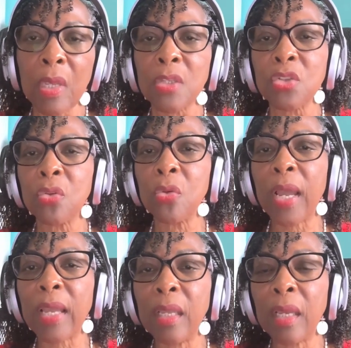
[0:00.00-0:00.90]
So
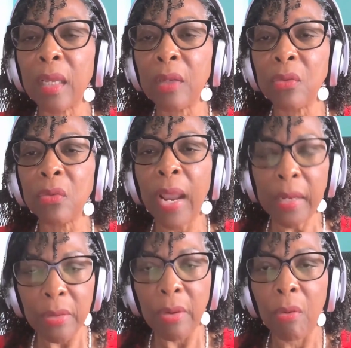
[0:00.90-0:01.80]

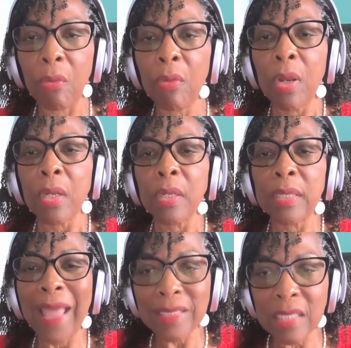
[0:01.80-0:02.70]
right now,
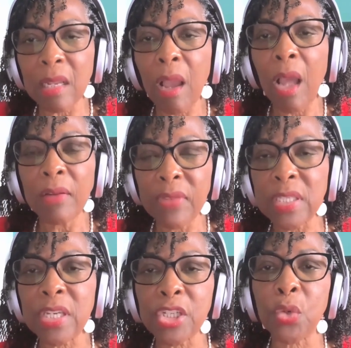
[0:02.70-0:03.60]
that's the
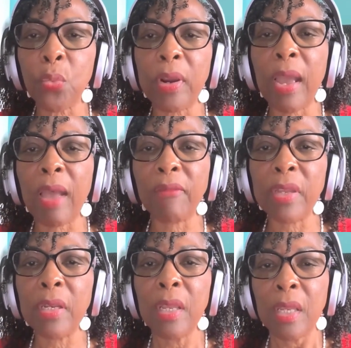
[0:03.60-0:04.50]
conversation we're having.